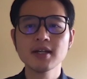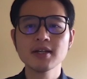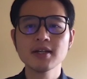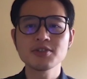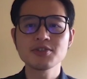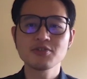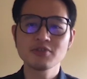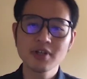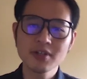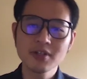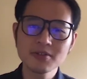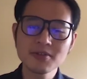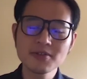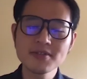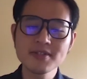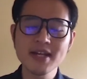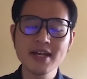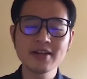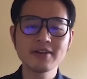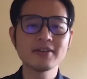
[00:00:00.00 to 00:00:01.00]

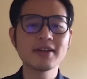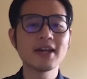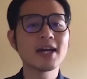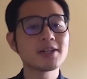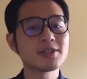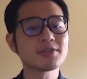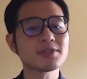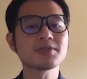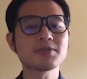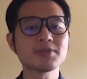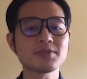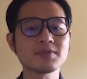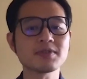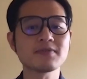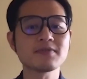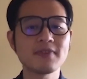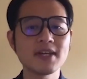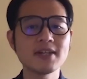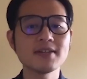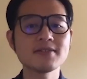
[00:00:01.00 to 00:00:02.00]
struggles that international
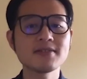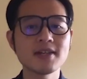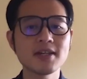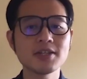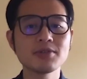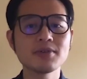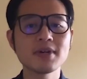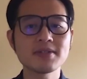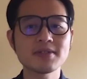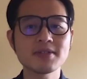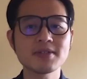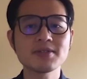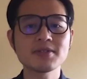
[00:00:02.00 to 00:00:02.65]
students face at U.S.